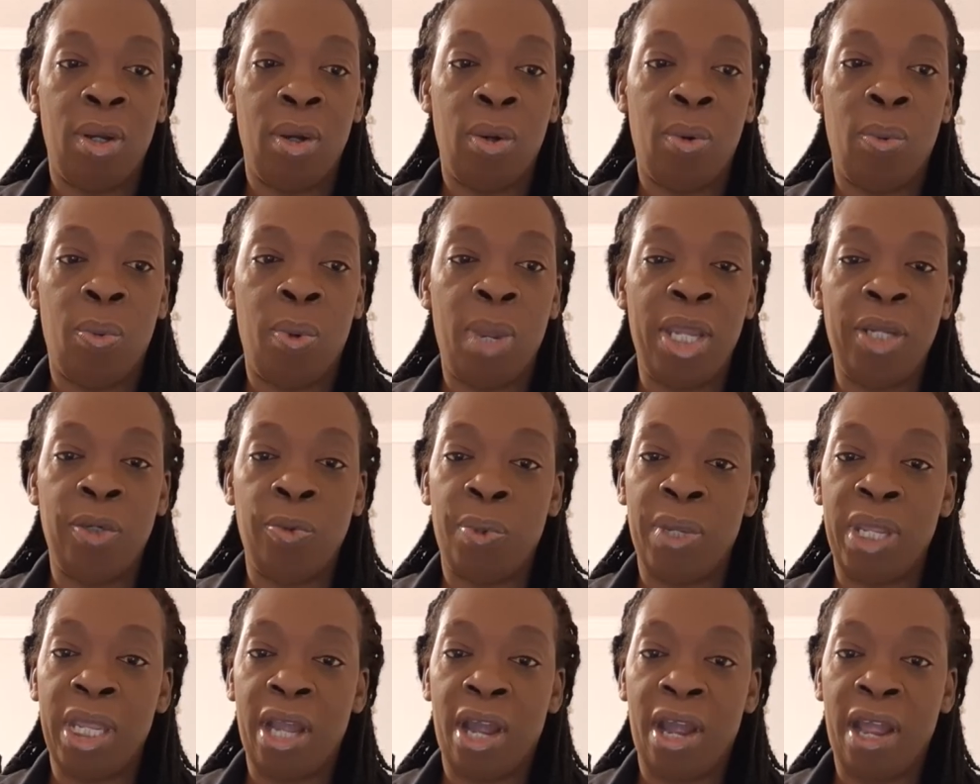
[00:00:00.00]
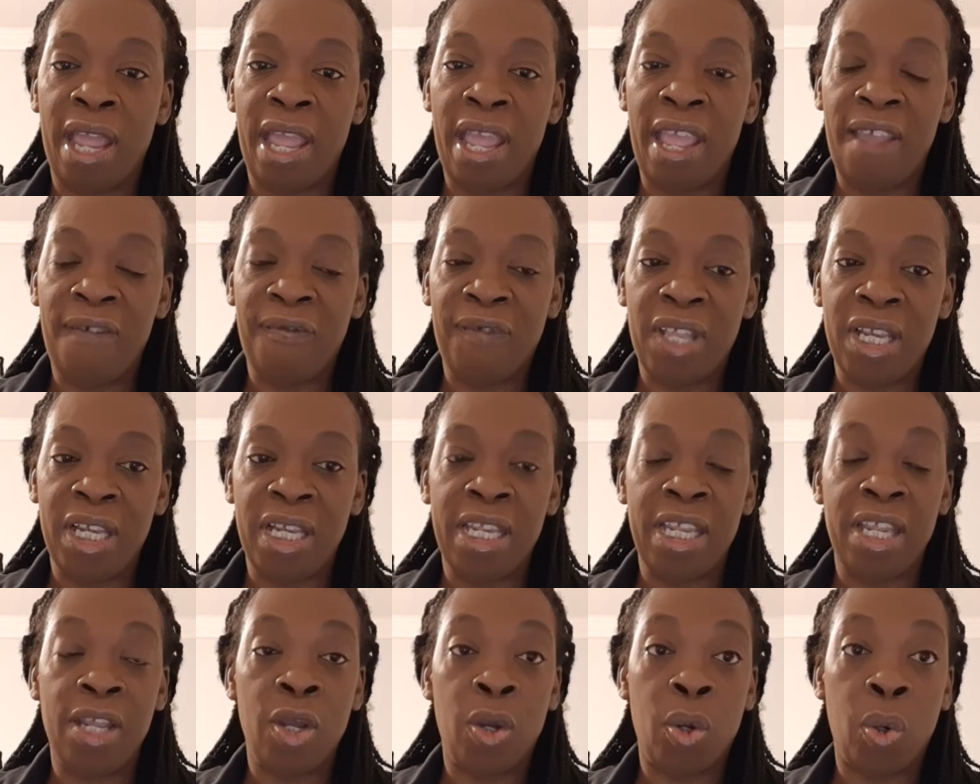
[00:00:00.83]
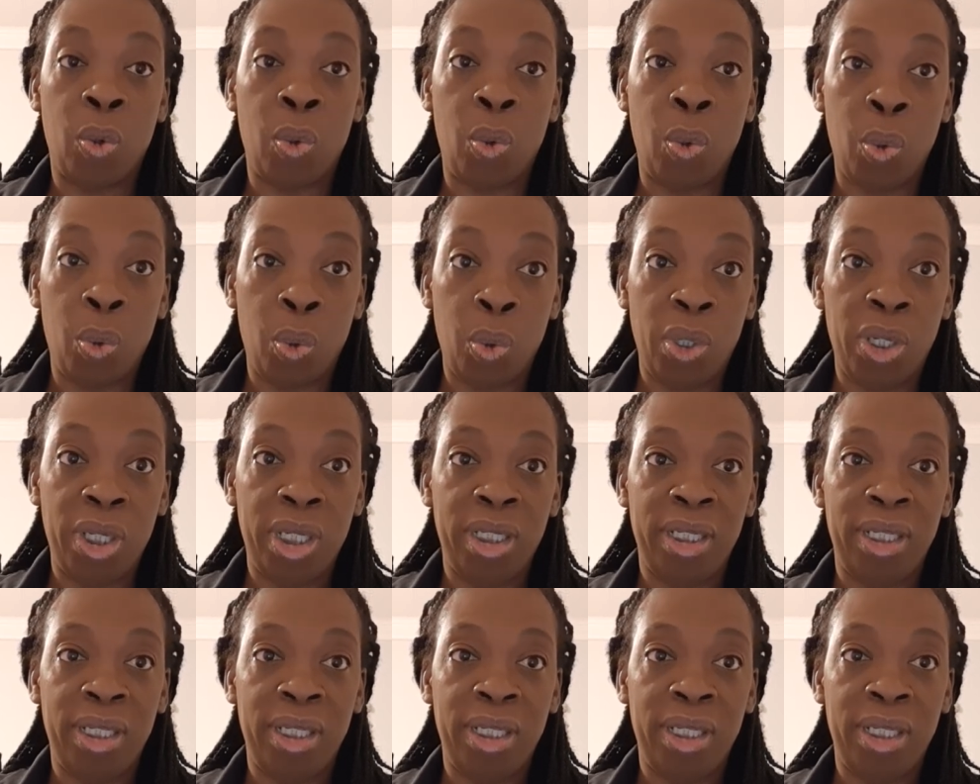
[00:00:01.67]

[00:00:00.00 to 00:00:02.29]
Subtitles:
when we are heavenly goal.